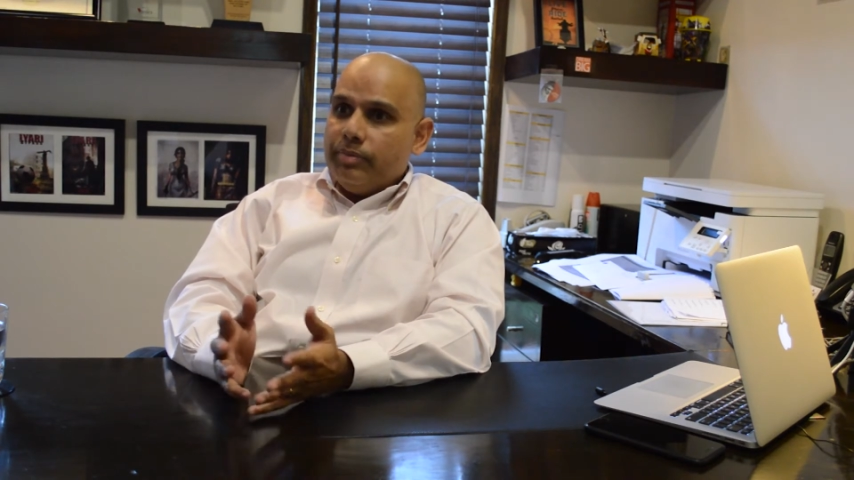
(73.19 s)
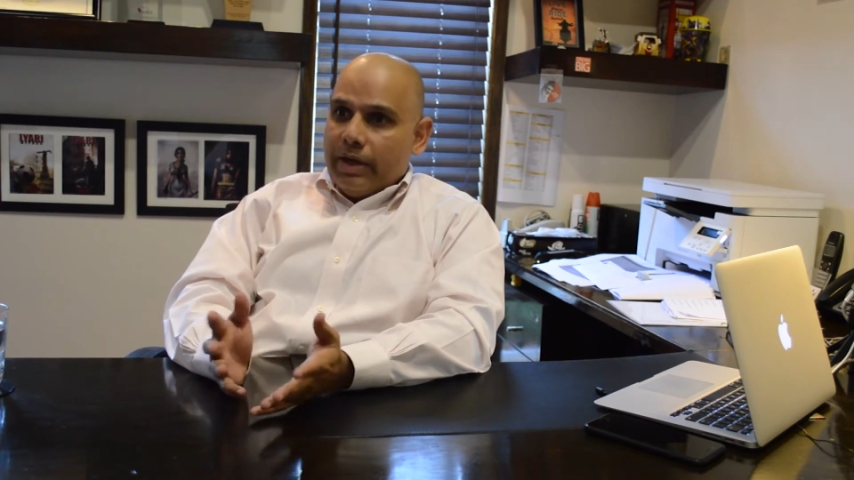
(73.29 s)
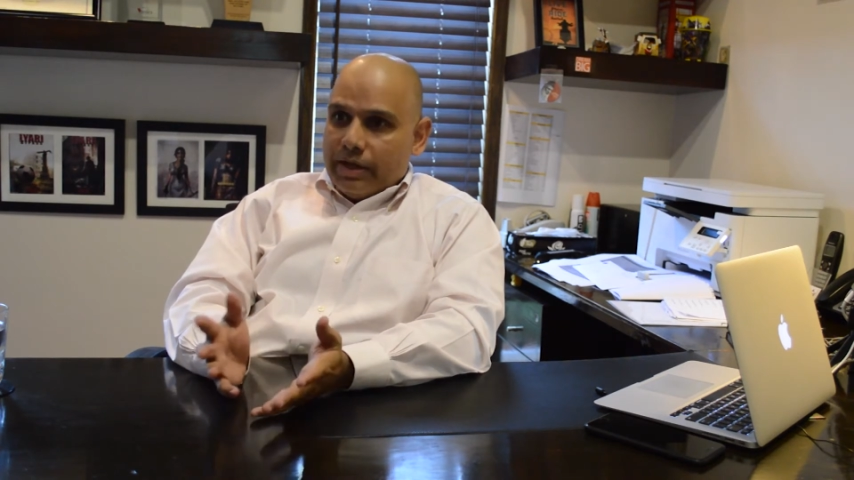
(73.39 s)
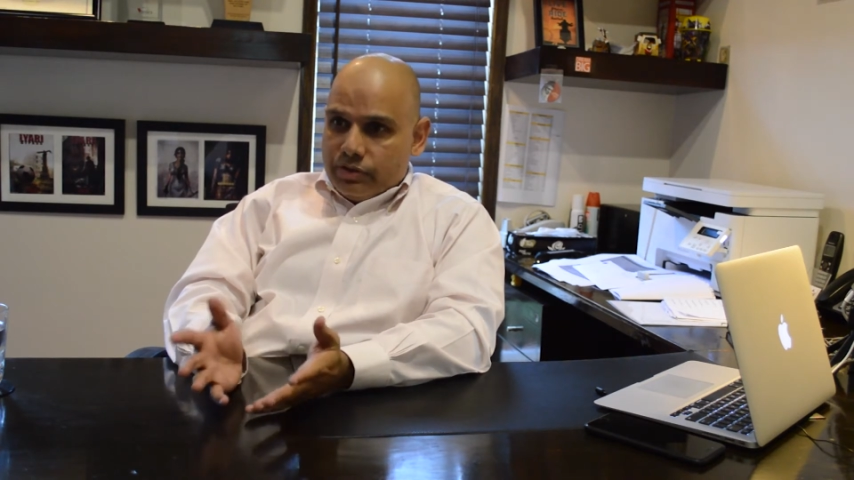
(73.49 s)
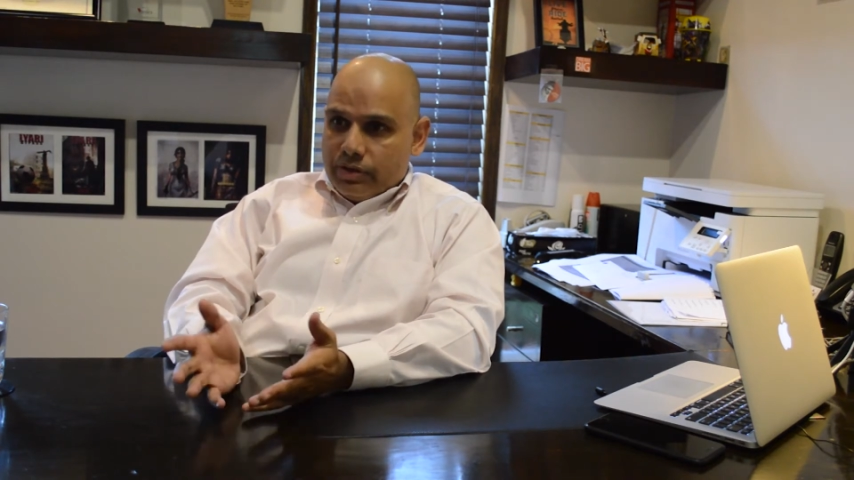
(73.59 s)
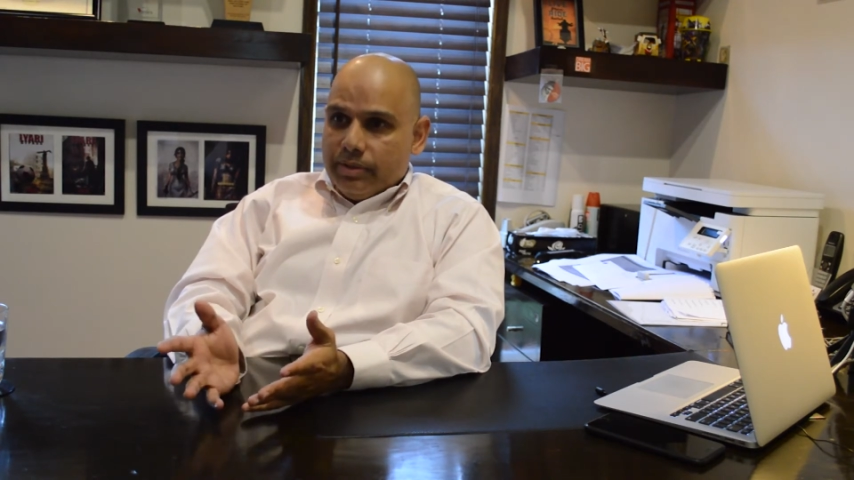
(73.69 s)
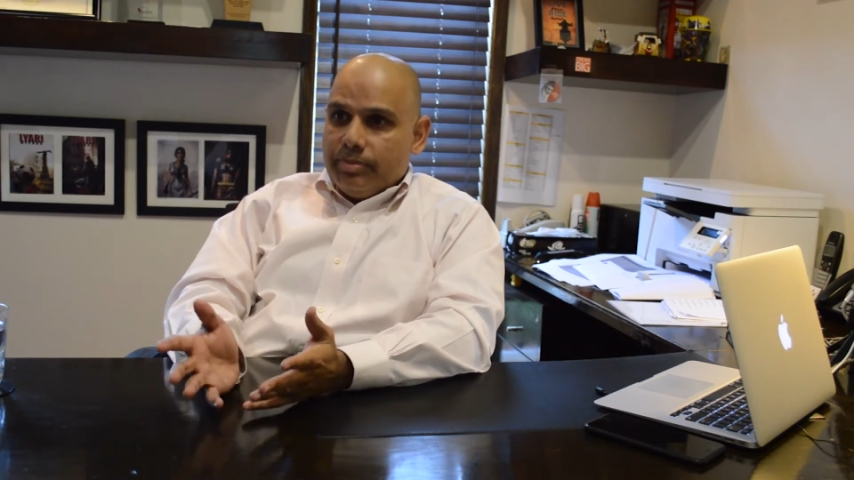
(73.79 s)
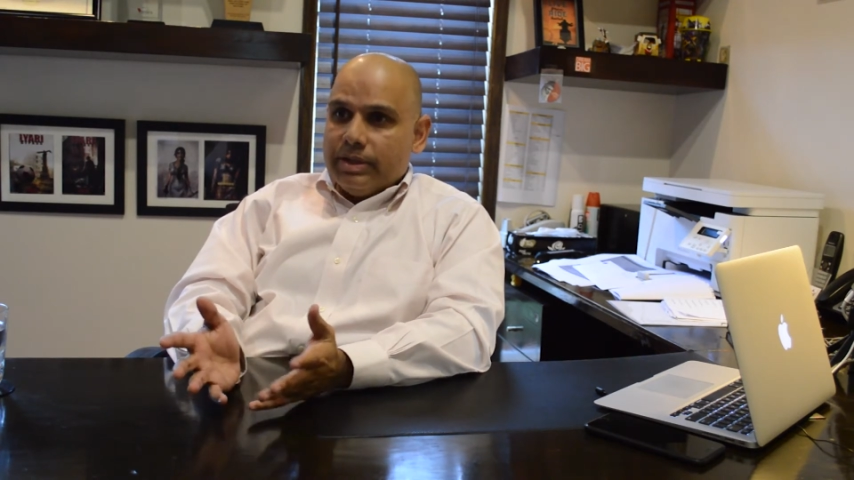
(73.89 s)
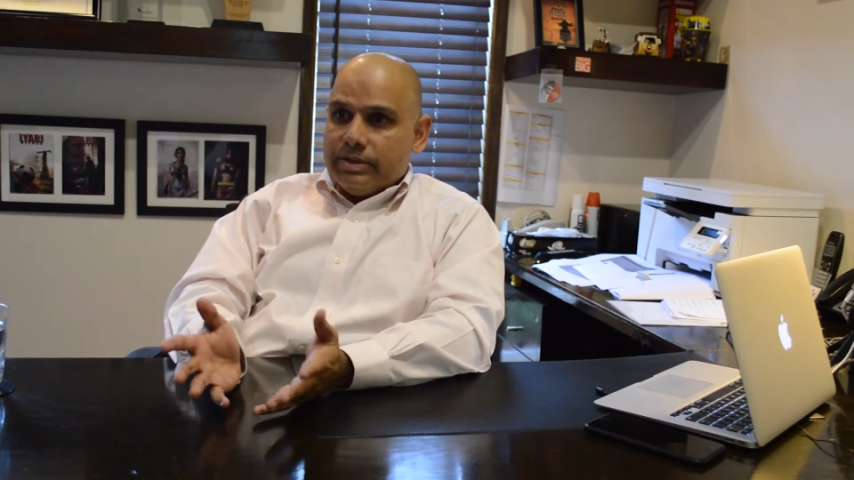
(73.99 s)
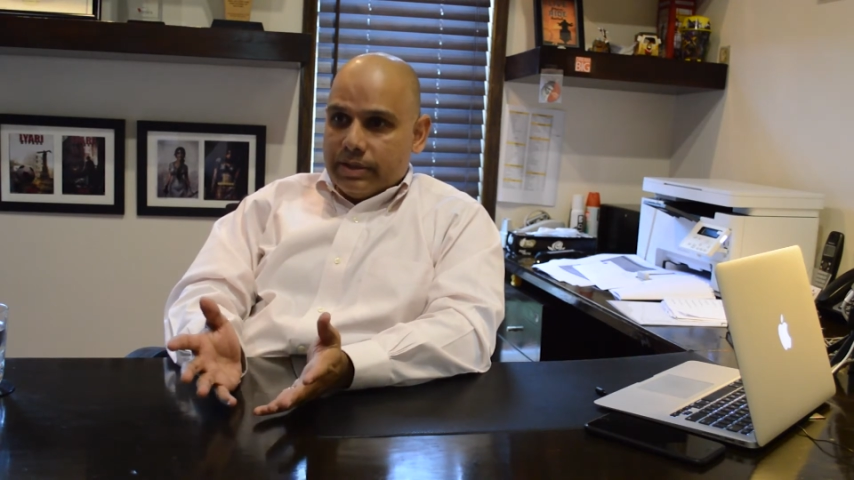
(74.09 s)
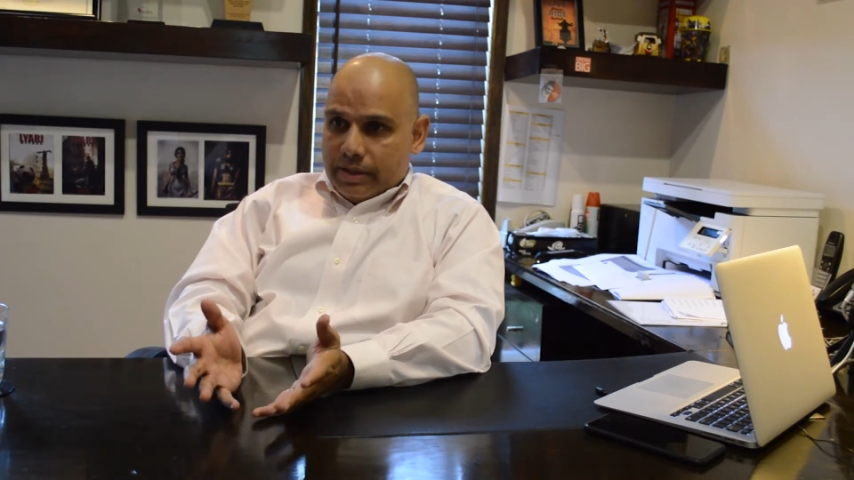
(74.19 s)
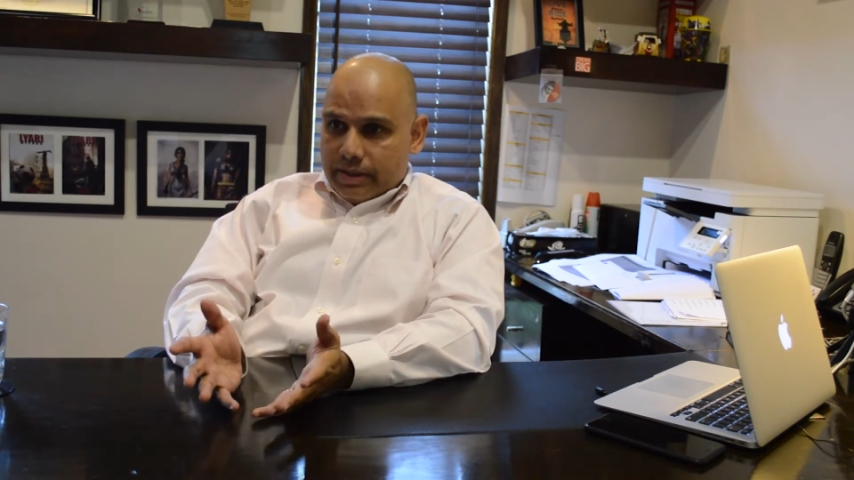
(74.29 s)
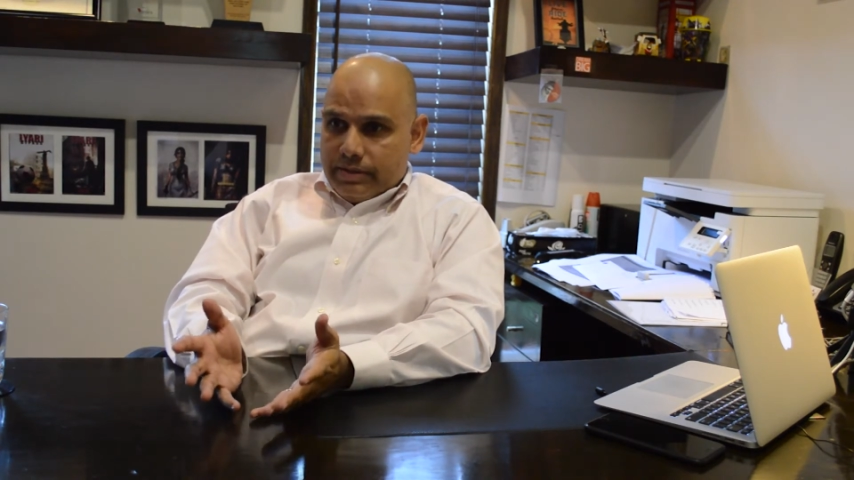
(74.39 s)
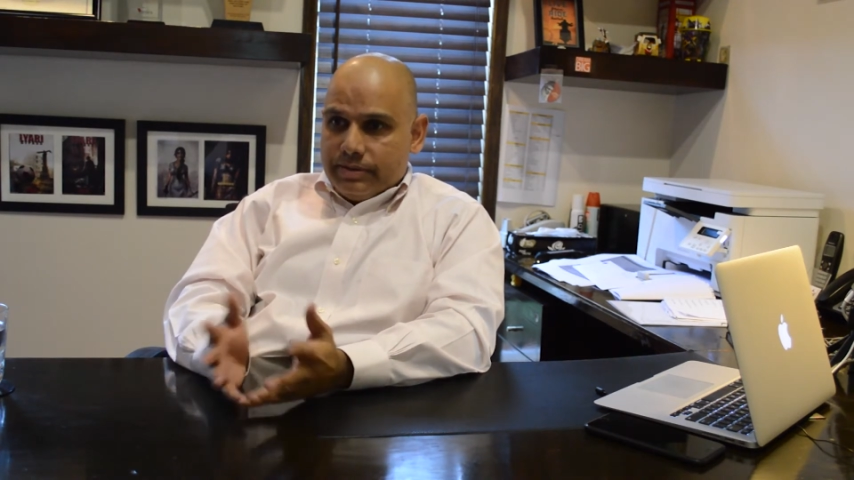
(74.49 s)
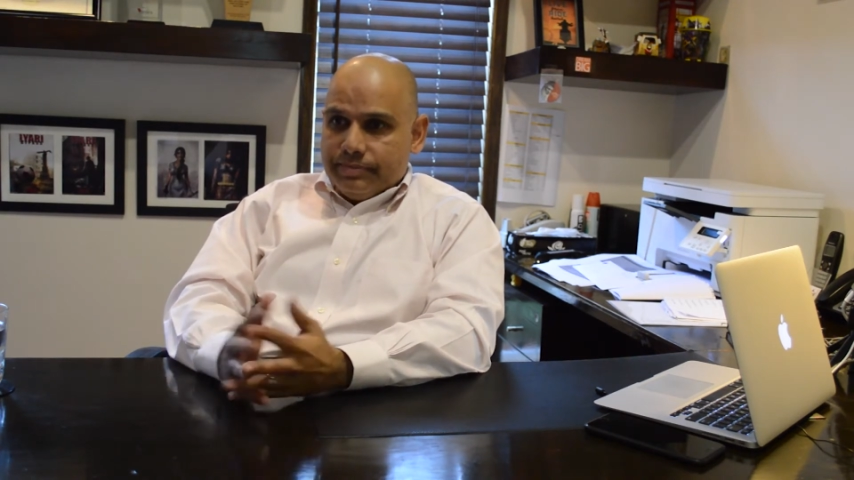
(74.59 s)
actually placing
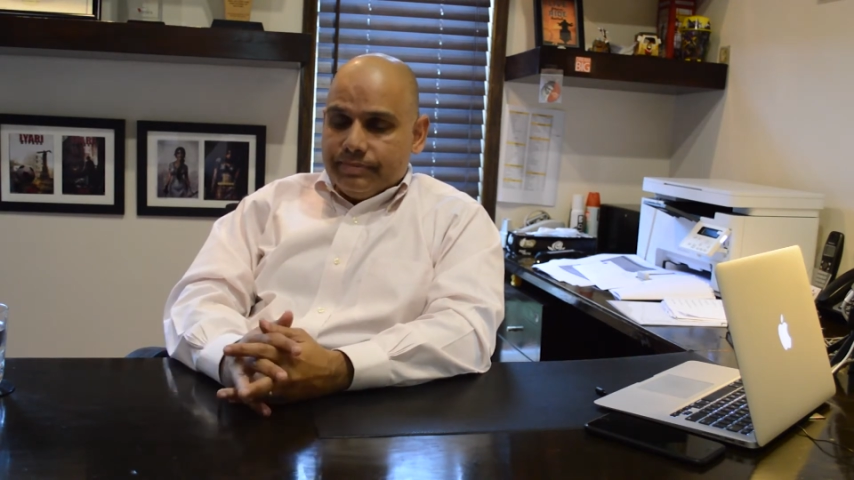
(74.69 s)
ads.